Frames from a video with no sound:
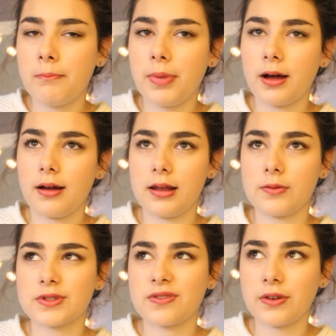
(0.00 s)
but it
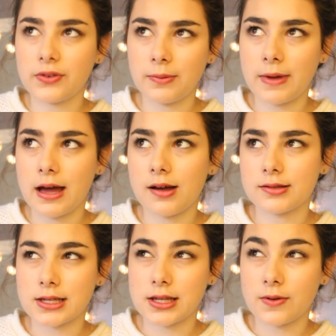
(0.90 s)
was
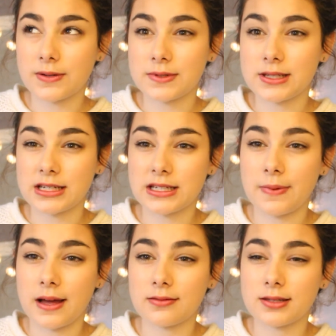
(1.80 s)
£50, and then after
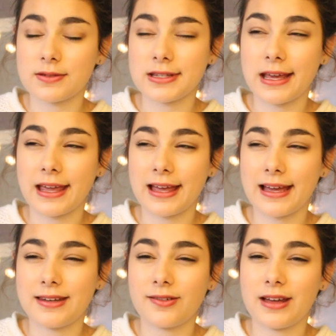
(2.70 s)
£60 I was like,
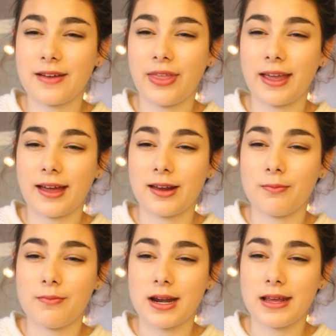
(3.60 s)
I don't have that kind
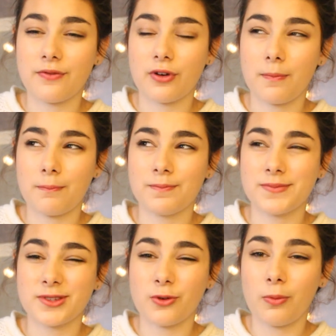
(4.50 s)
of money for a
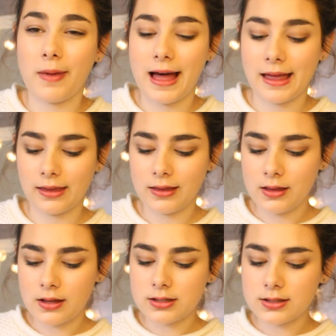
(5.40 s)
school bag.
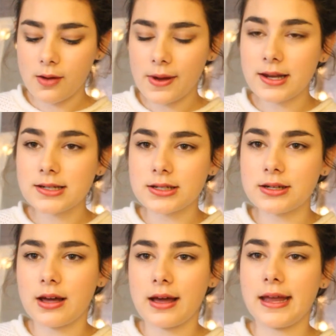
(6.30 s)
So I looked
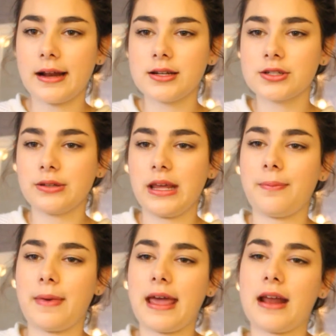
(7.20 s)
online, I looked on
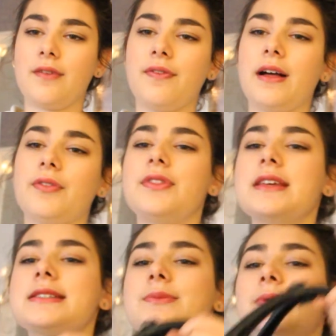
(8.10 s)
eBay, and I found
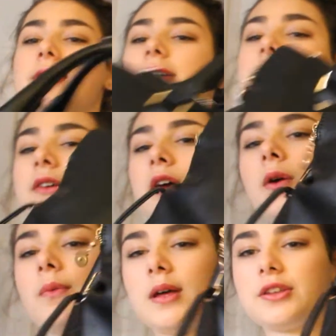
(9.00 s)
this one,
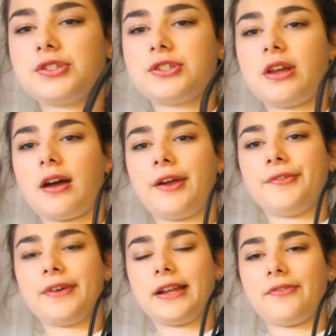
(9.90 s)
which I
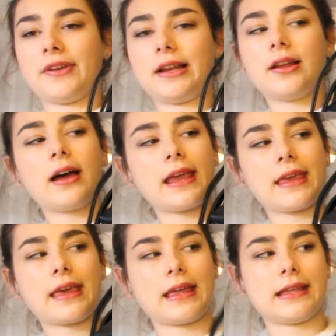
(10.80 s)
really, really
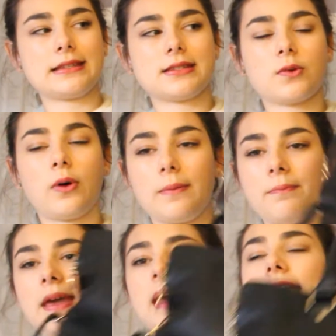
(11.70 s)
like. It's
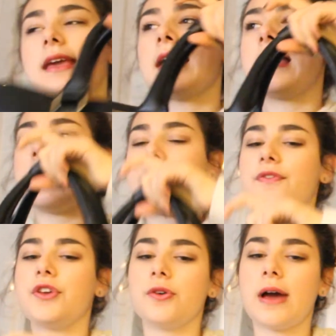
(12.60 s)
quite big.
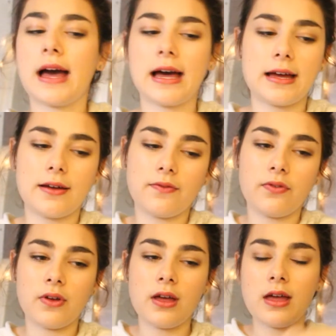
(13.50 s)
If you have